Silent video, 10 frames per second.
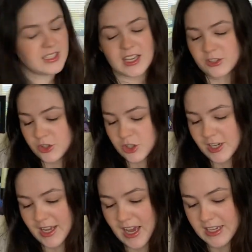
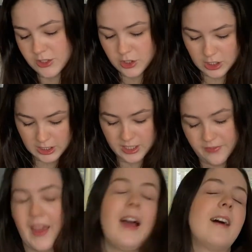yesterday I started
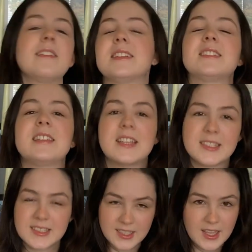the Atlas
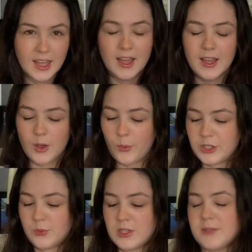6,
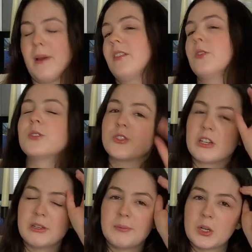which was my lowest
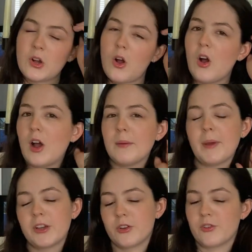rated book on my
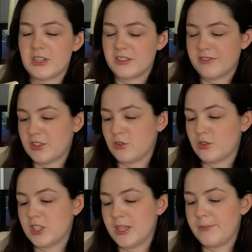Goodreads physical
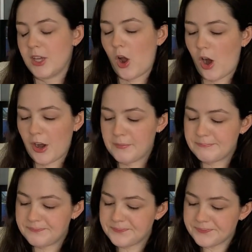TBR.
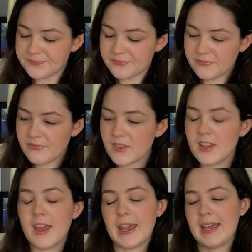
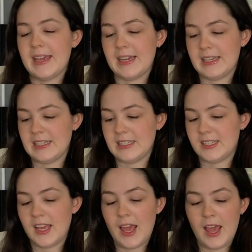And
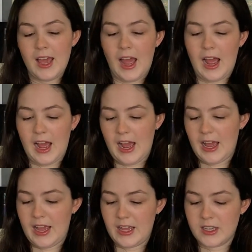
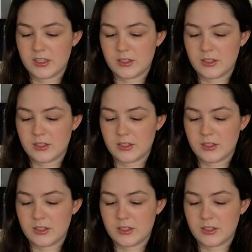I